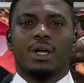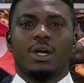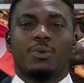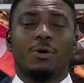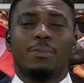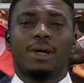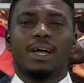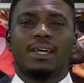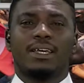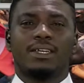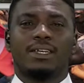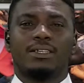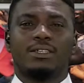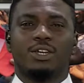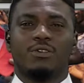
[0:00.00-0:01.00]
Welcome back. You
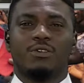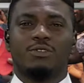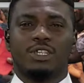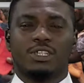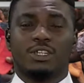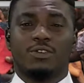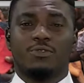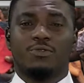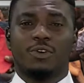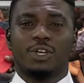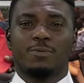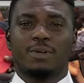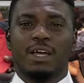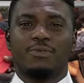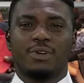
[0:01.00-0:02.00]
see your Digital First
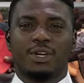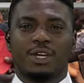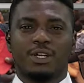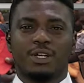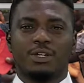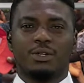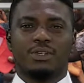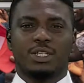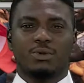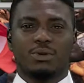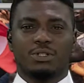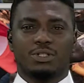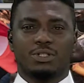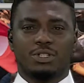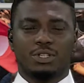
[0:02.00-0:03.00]
Pan-African News
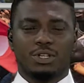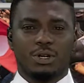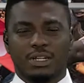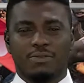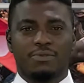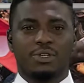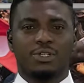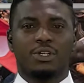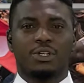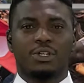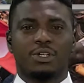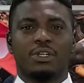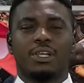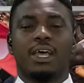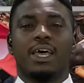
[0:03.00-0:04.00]
Network, TOS
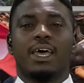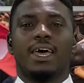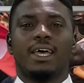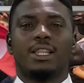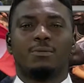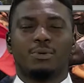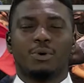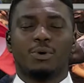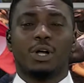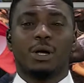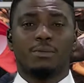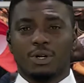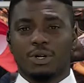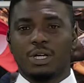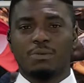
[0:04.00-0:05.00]
Television, and the program is
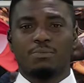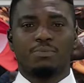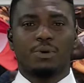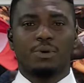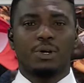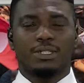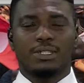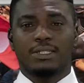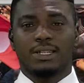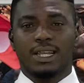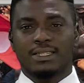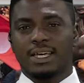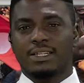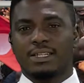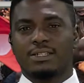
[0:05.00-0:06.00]
Talking Politics.
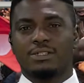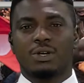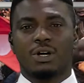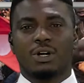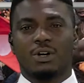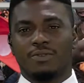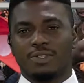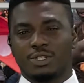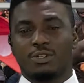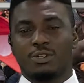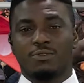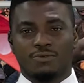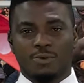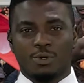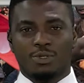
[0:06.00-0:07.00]
Let's get into our conversation
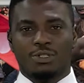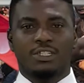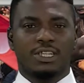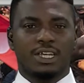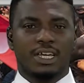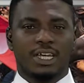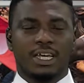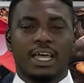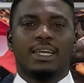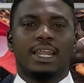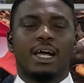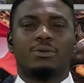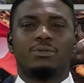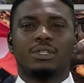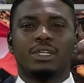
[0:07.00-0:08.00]
for today.
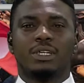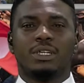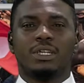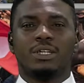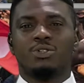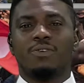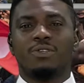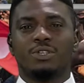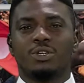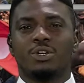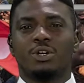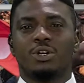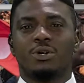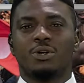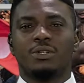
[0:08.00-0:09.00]
Now, the issue of
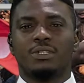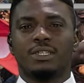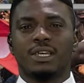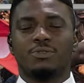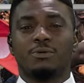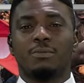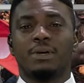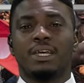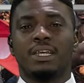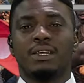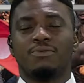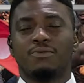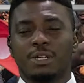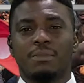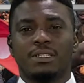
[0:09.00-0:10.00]
insecurity has remained a
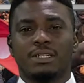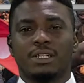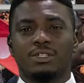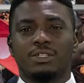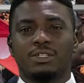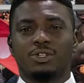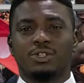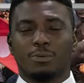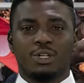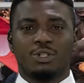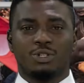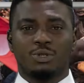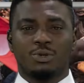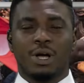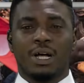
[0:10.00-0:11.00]
fundamental and topical
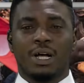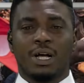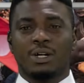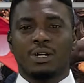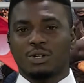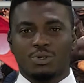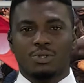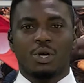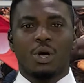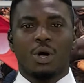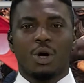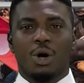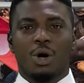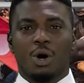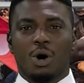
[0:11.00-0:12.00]
issue across
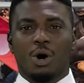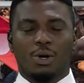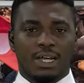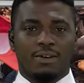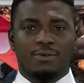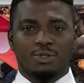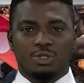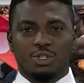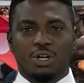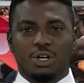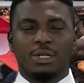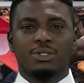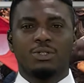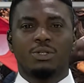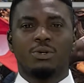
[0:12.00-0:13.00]
all levels.
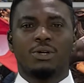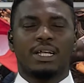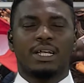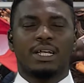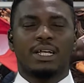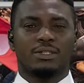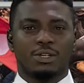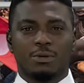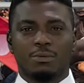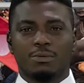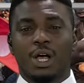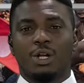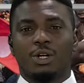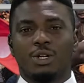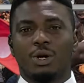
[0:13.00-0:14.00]
Joining me to look at some
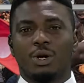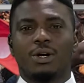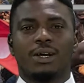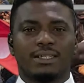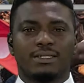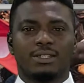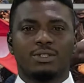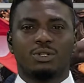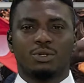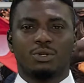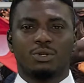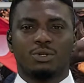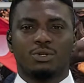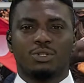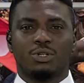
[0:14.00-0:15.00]
long-lasting
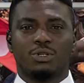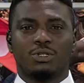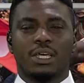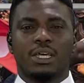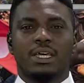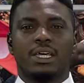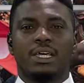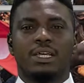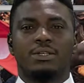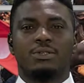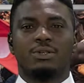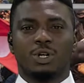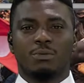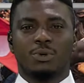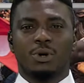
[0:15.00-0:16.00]
solution is
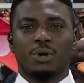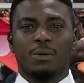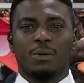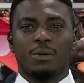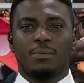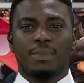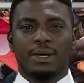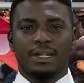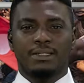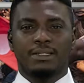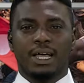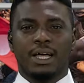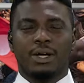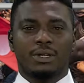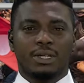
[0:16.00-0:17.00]
Honorable
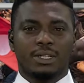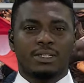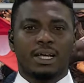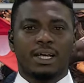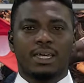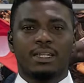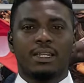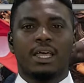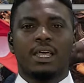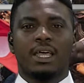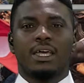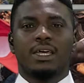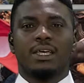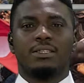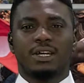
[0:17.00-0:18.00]
Ebenezer Oyetakin.
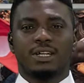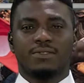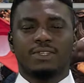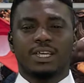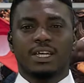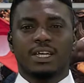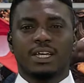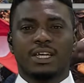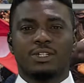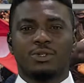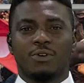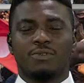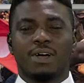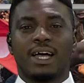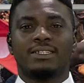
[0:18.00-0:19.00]
He's the Executive
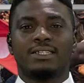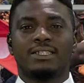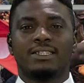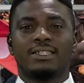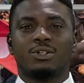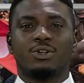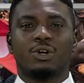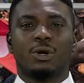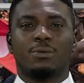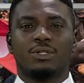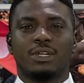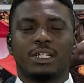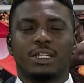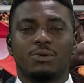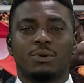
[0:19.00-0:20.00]
Secretary of
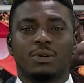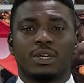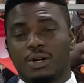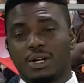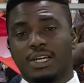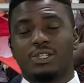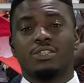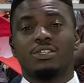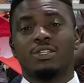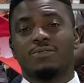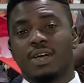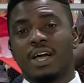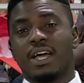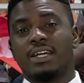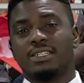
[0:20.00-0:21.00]
Anti-Corruption Network. He joins us
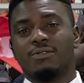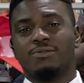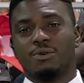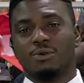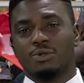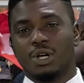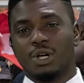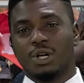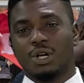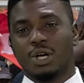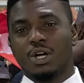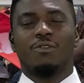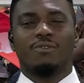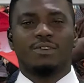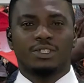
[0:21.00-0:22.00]
via a telephone
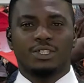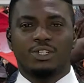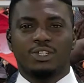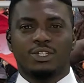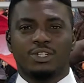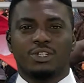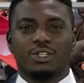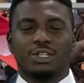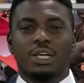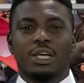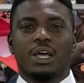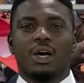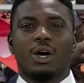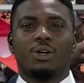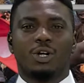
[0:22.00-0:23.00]
conversation.
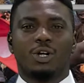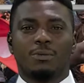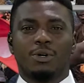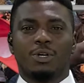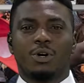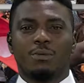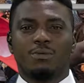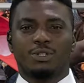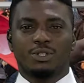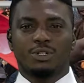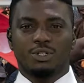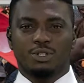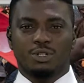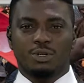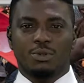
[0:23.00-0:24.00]
Honorable, you're welcome to
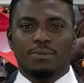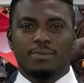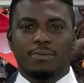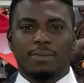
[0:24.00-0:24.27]
the show.